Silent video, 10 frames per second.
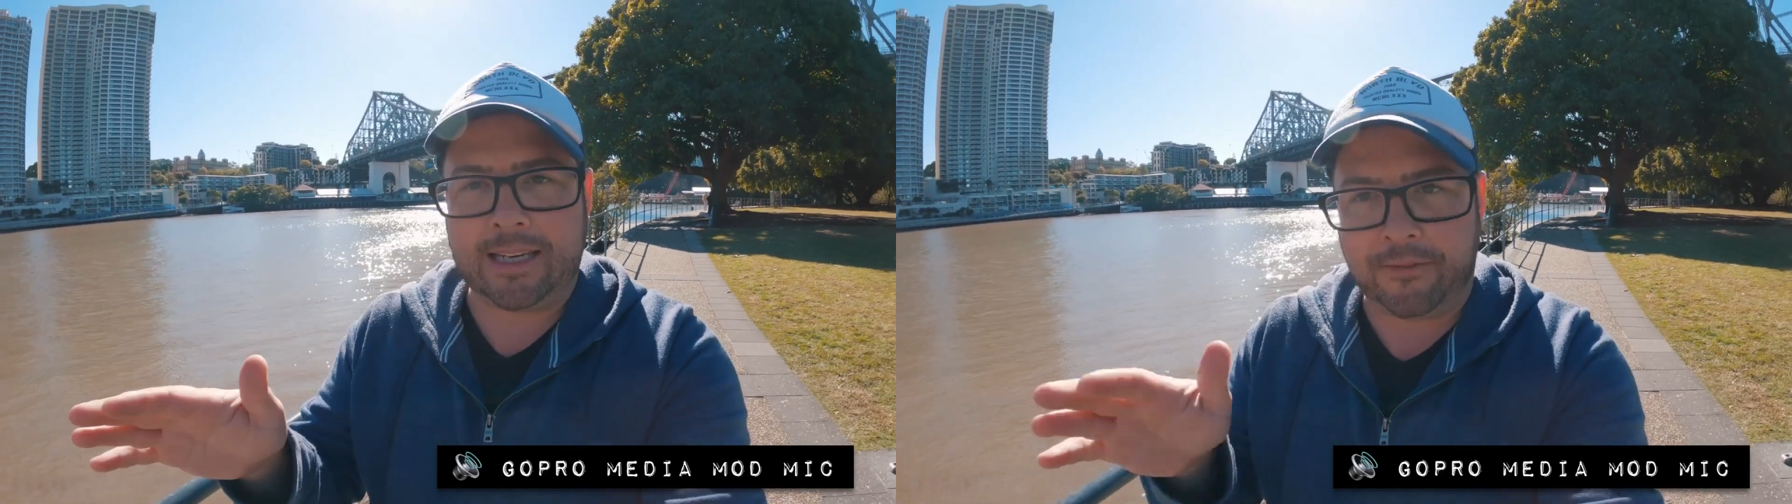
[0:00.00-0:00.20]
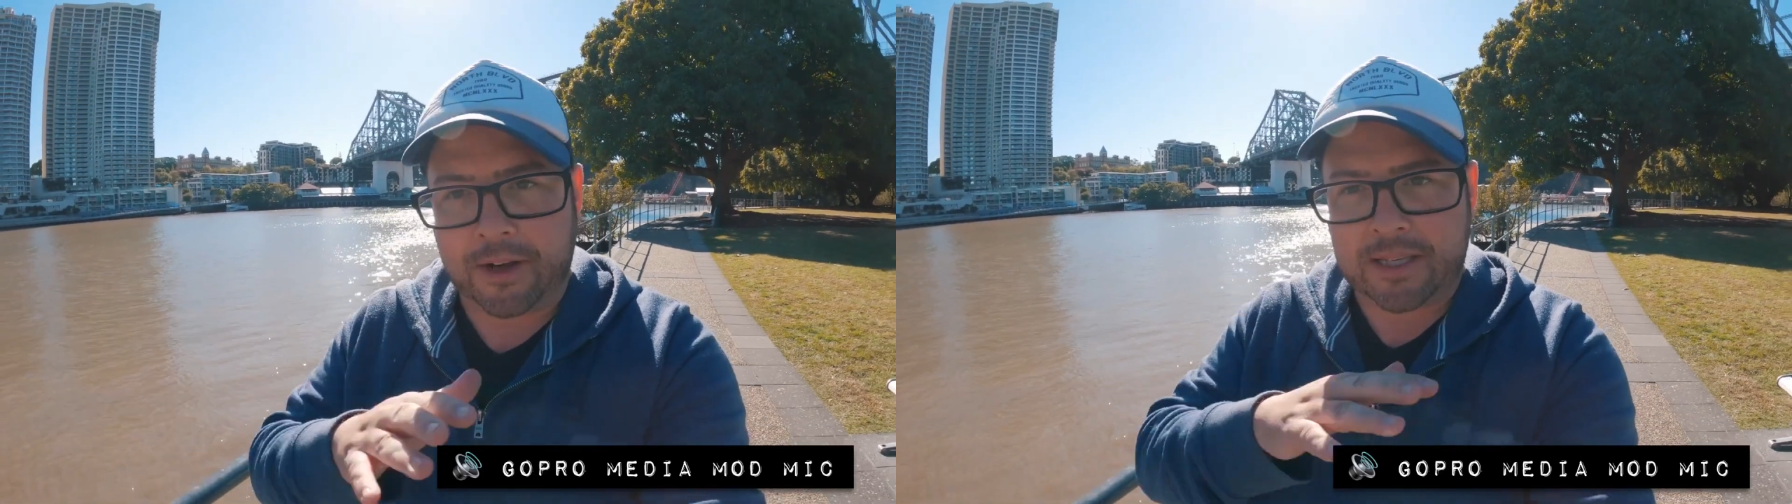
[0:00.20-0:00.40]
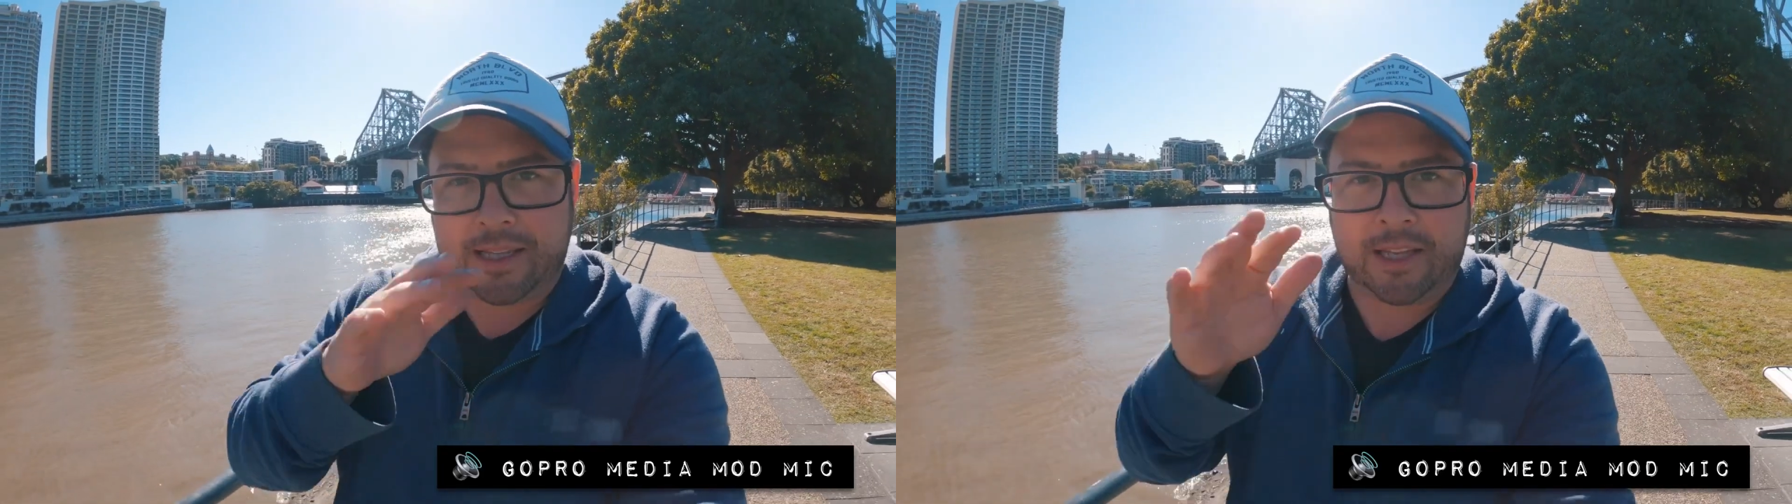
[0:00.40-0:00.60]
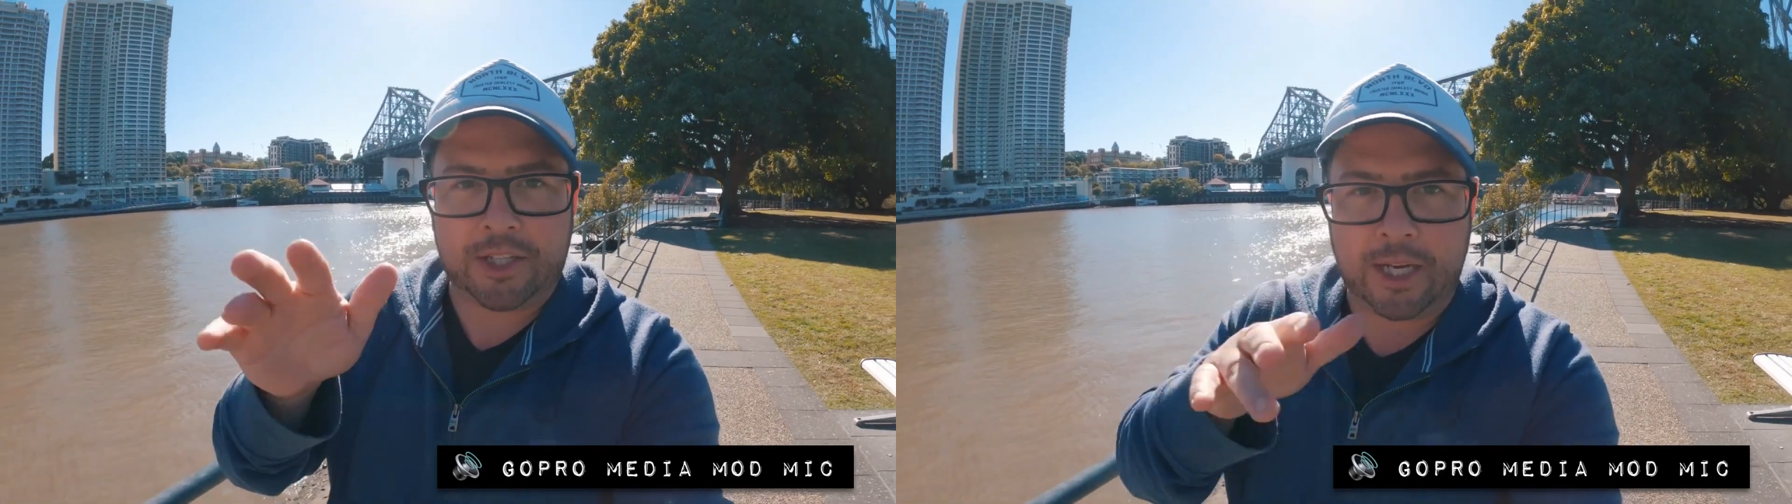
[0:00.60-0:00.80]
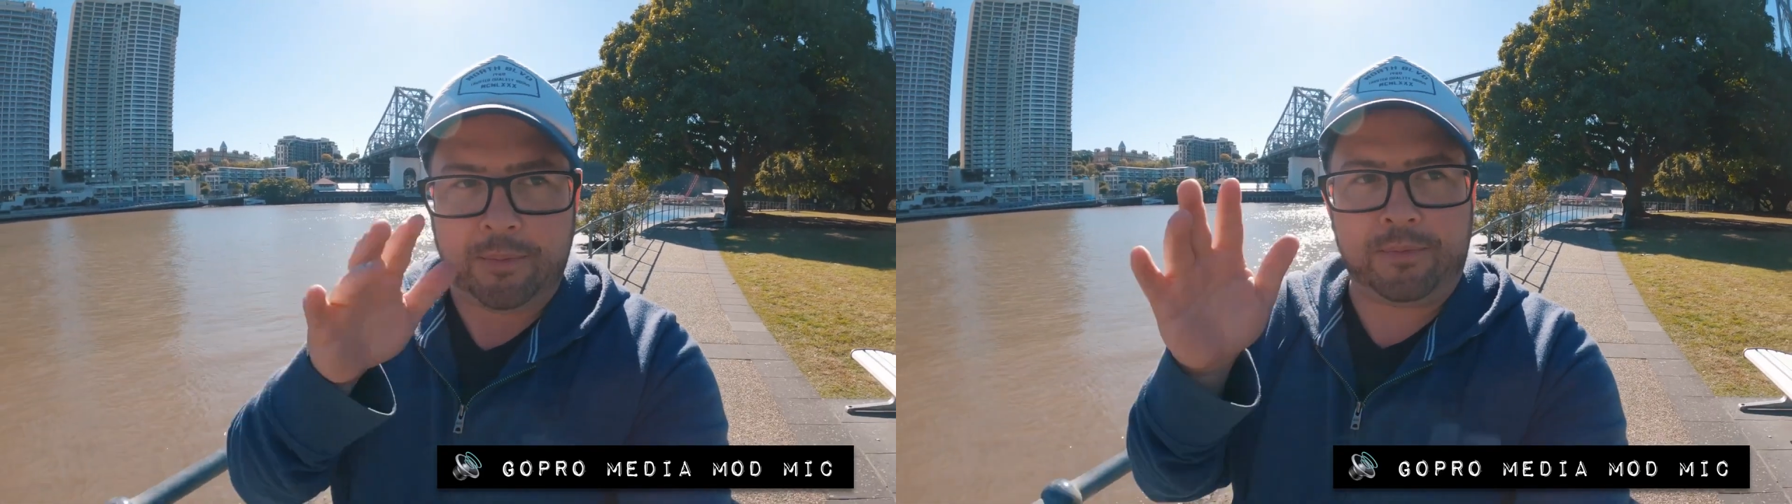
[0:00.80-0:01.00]
difference in the
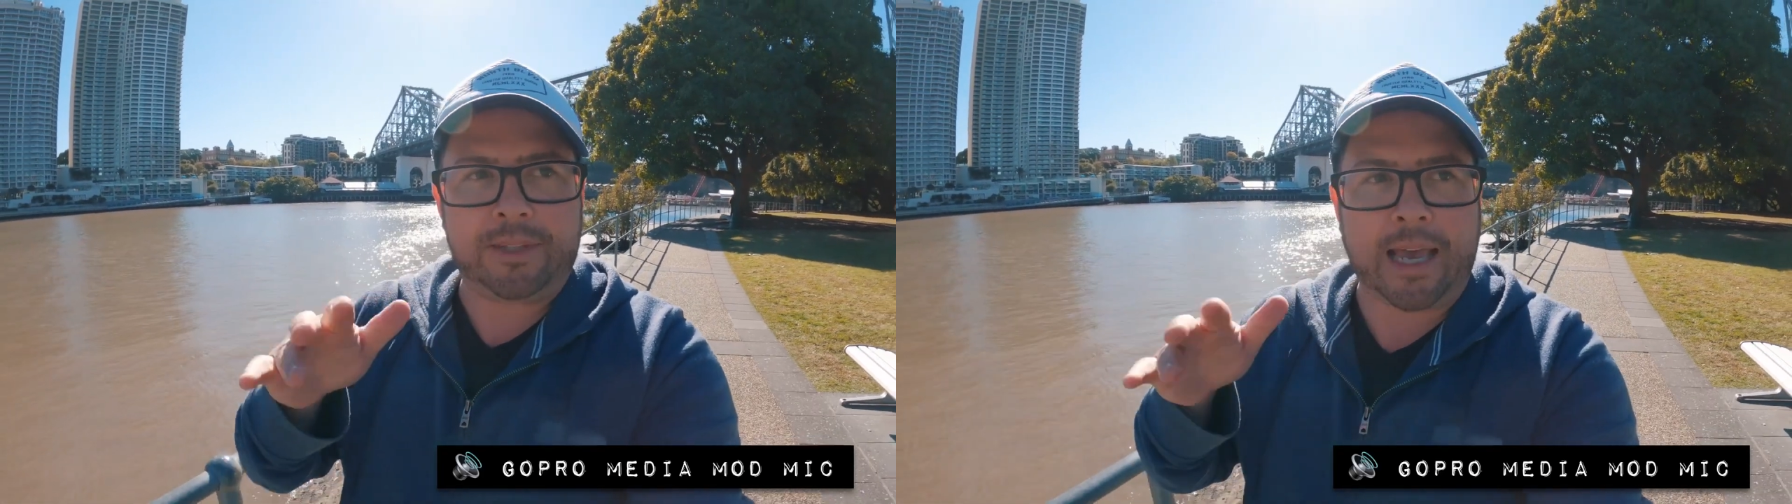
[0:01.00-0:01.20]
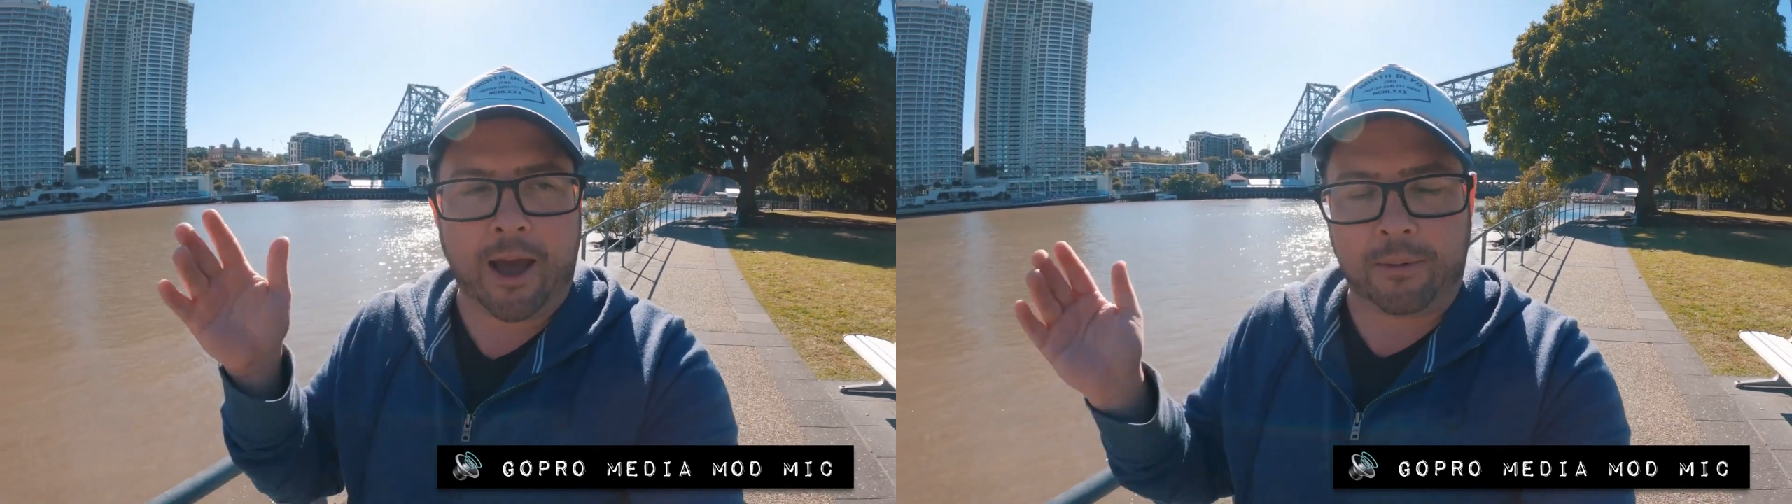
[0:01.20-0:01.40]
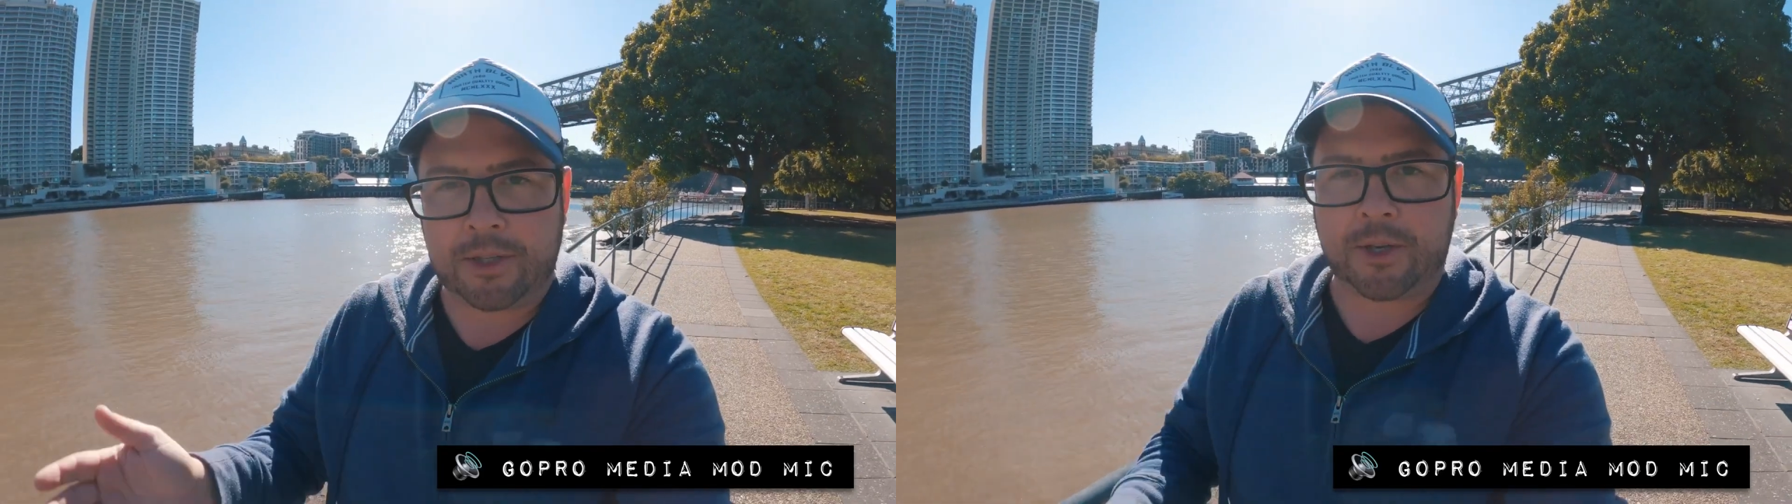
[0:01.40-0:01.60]
cheap sound.